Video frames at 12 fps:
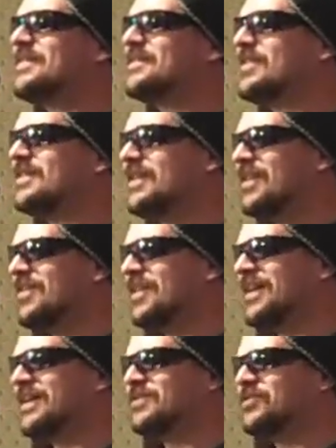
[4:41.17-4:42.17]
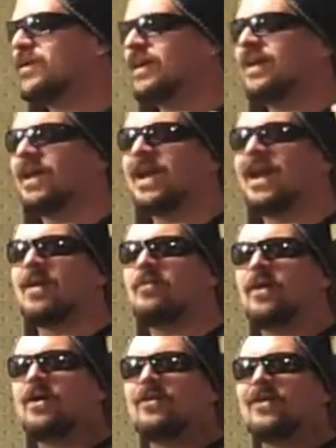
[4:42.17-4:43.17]
So I said, I'll get you a drink. And I
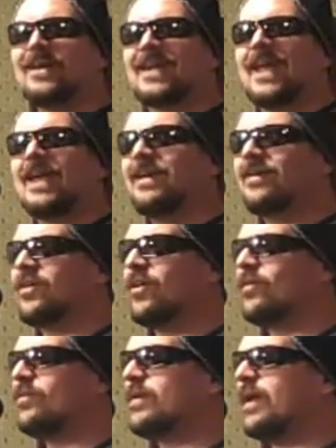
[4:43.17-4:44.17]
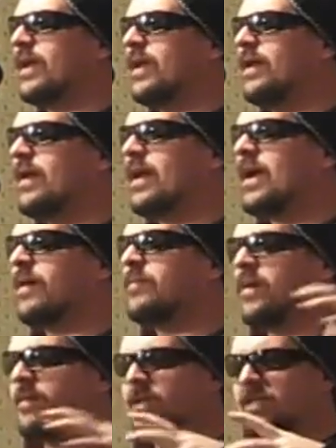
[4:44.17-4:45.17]
bought her a can of Coke, and I
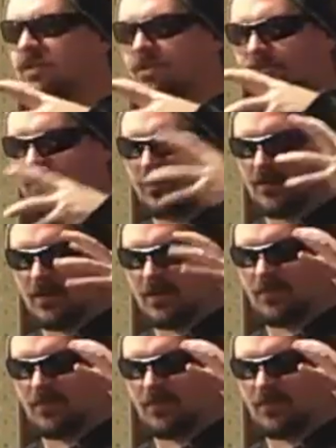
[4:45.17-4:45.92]
bought myself a